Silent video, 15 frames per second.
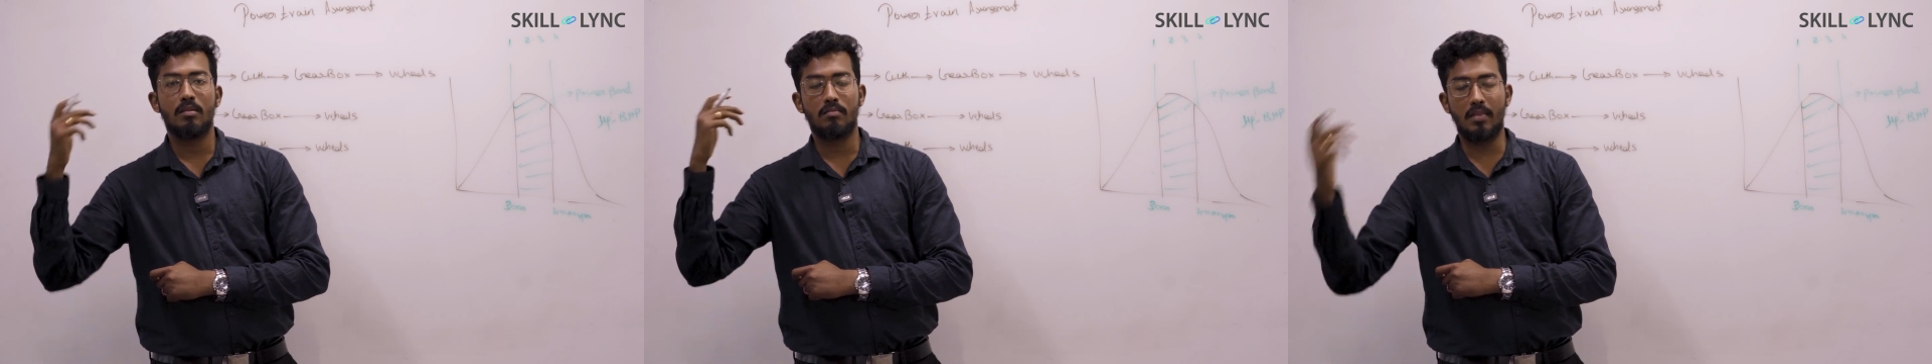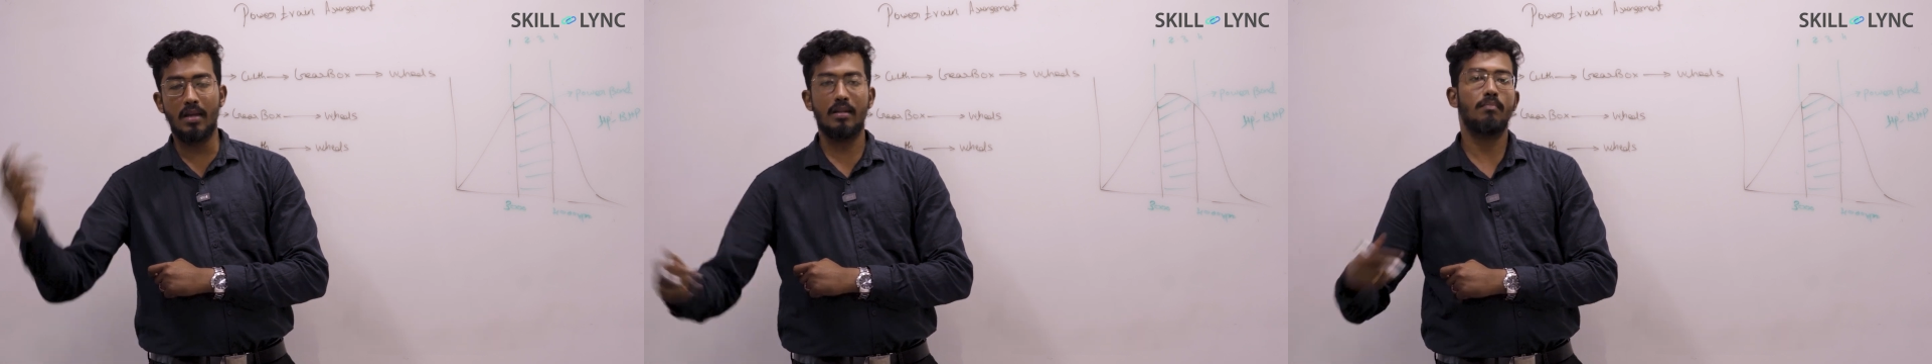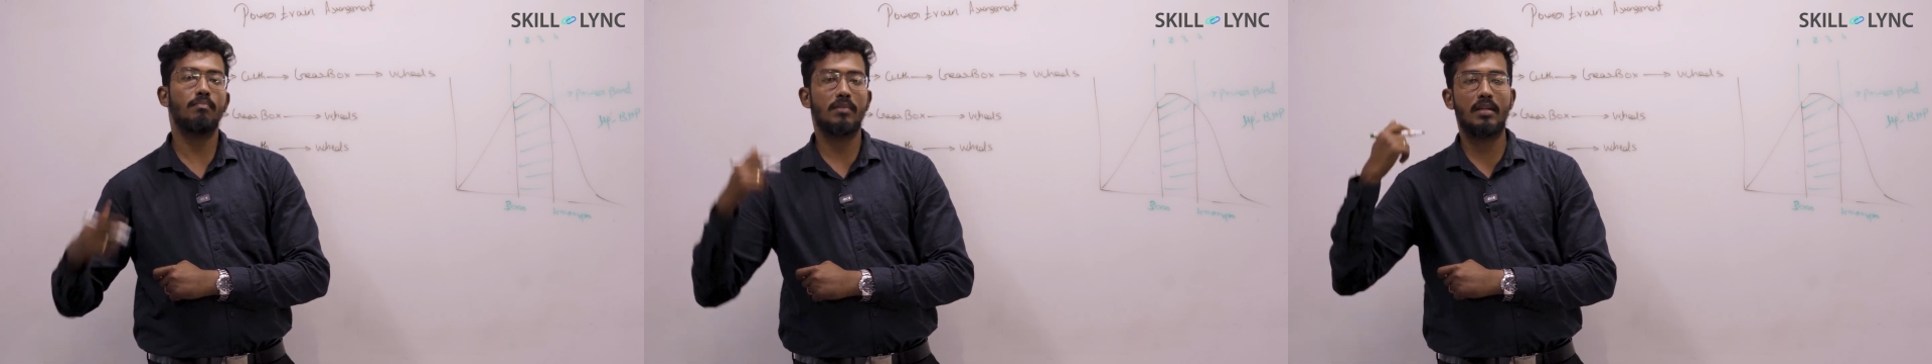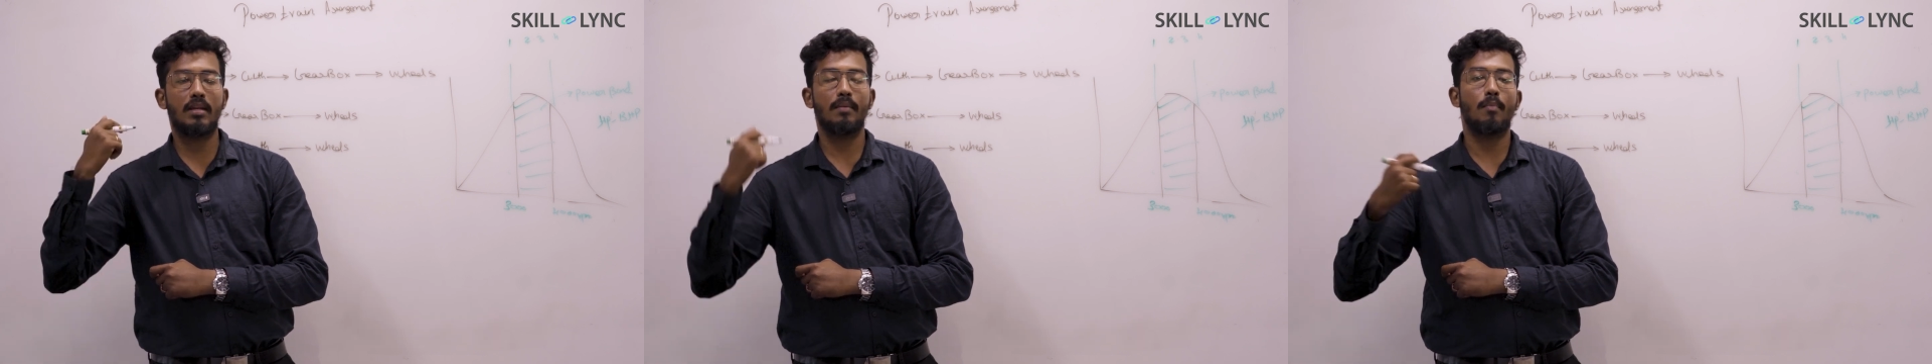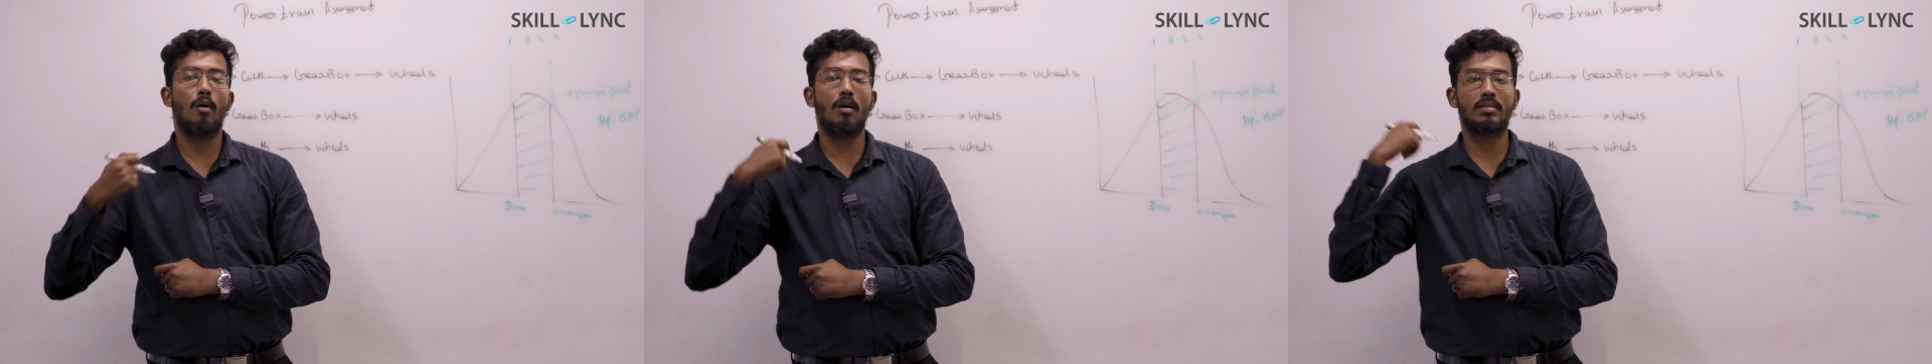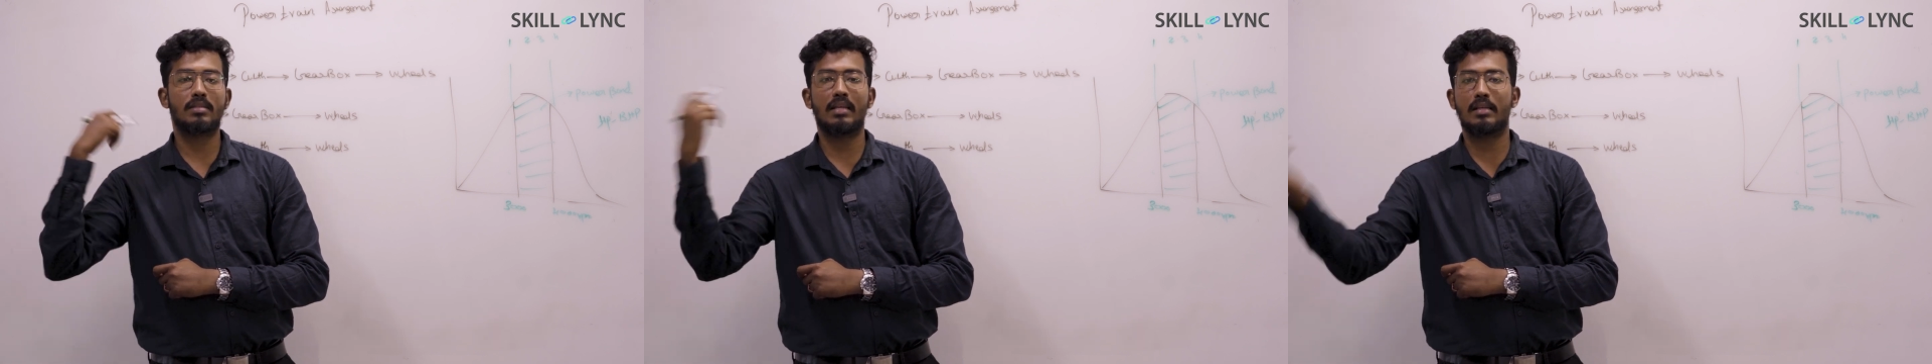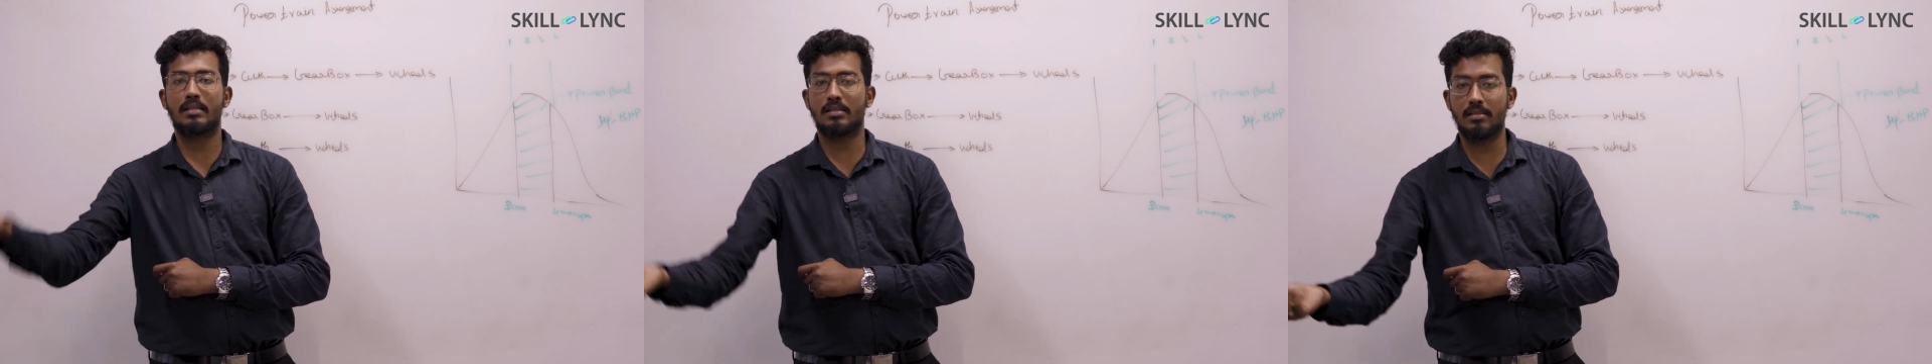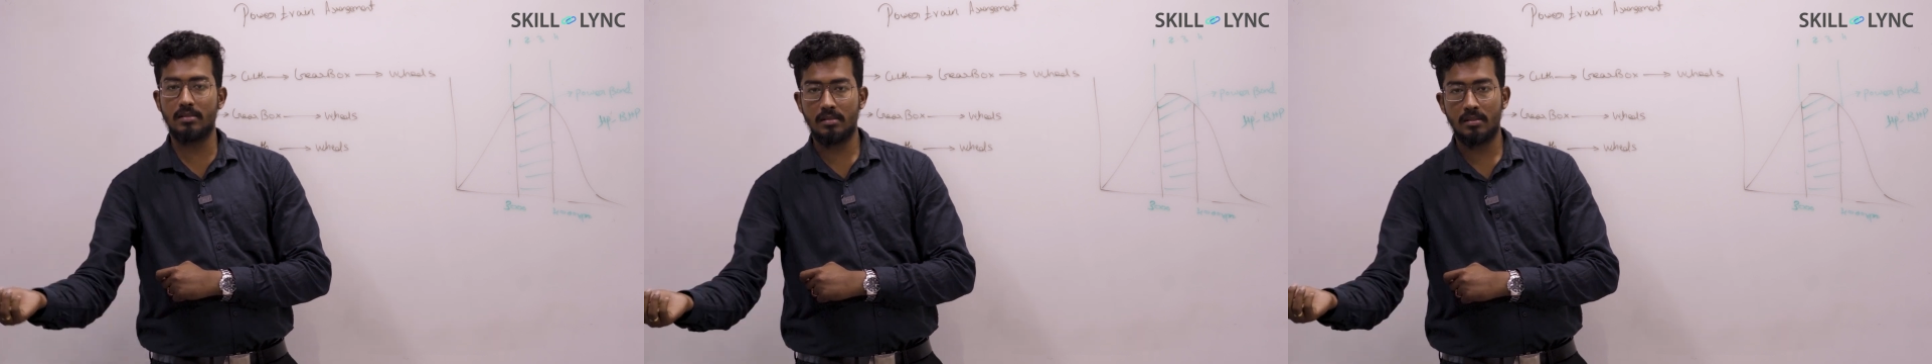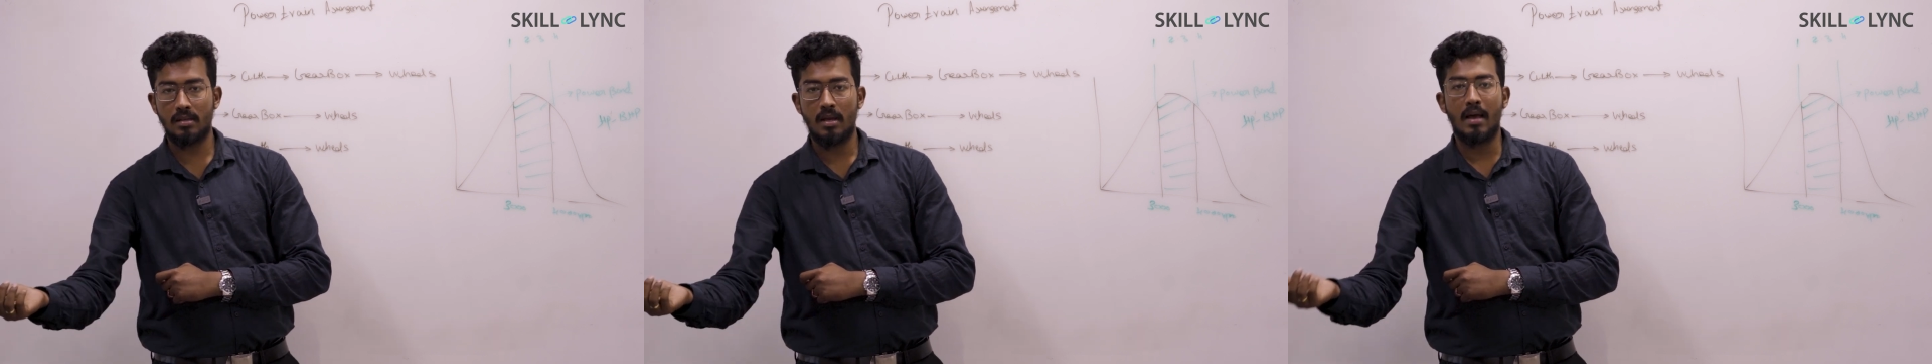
Then gearbox kicks in